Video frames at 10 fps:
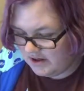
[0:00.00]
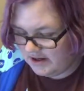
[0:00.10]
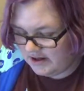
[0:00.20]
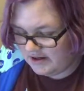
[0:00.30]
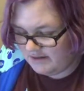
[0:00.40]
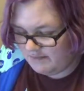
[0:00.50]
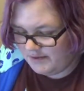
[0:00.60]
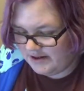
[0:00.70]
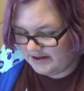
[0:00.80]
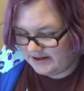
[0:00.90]
And
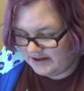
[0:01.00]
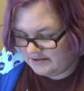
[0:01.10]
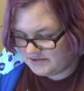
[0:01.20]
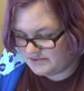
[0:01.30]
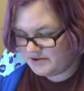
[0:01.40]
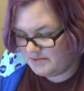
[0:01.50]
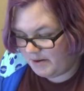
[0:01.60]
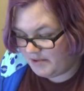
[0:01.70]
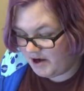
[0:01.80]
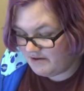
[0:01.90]
when it was really
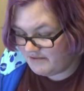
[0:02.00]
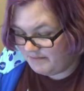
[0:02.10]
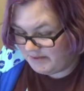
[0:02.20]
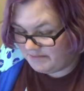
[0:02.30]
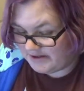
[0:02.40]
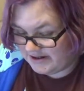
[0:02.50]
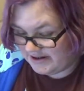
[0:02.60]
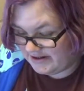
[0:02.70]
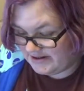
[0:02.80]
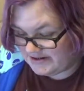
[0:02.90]
popular, I remember
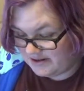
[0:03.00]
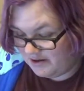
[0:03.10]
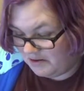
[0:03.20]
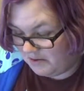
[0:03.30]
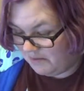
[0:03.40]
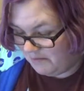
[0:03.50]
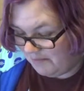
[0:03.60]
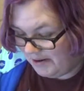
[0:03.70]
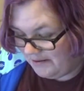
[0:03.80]
getting this. Oh my